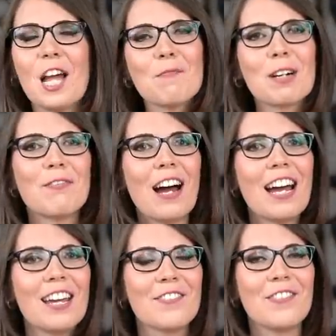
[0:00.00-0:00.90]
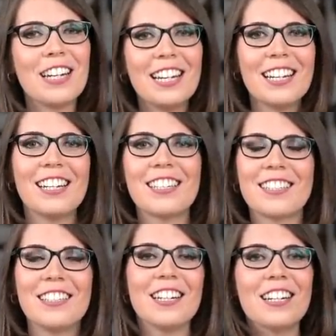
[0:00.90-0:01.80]
Number five
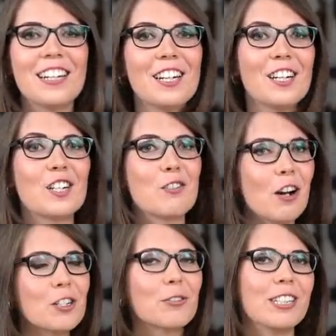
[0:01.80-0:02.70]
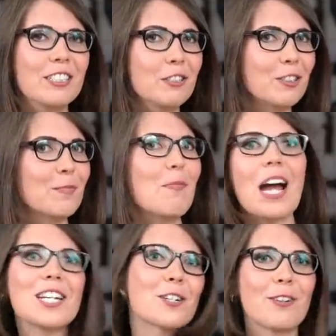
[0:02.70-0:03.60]
is the rotary tool,
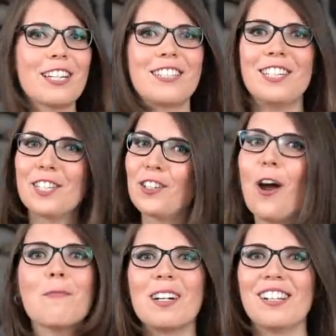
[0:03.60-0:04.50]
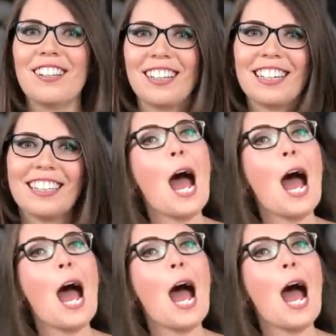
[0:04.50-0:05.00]
my trusty Dremel.